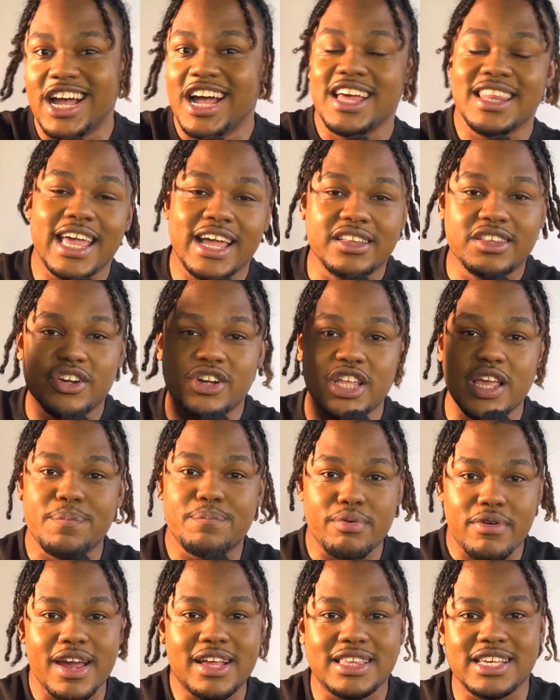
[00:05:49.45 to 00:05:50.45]
They can literally
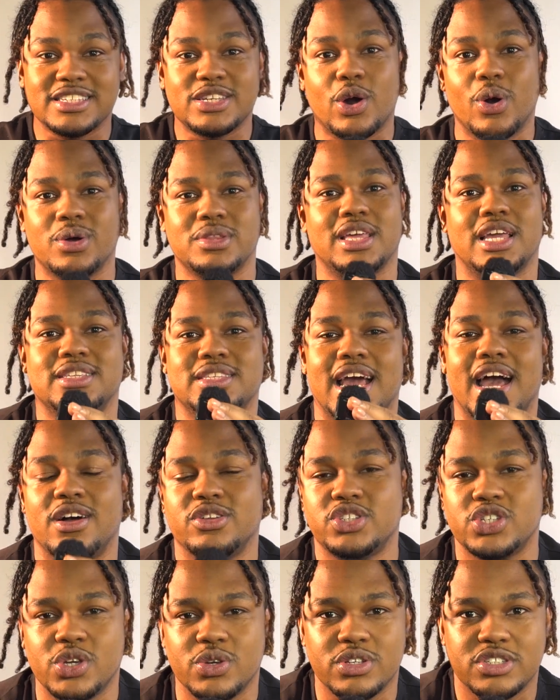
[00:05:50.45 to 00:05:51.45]
break this whole thing down
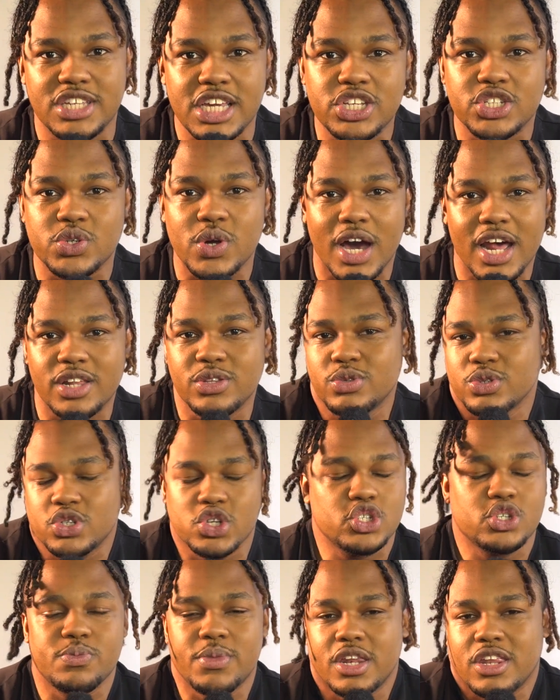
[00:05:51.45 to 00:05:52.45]
to you and teach you how to do
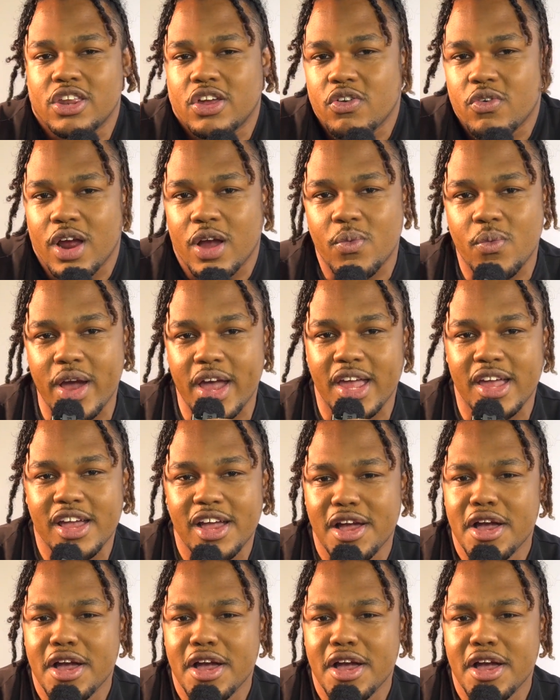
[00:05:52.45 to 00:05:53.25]
social media the correct way.